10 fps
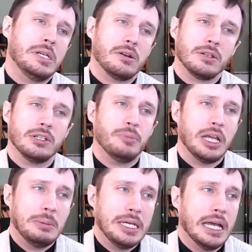you're a little
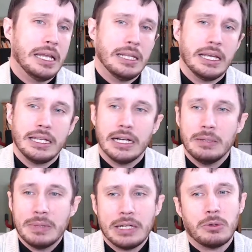baby, and
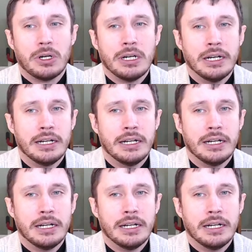they were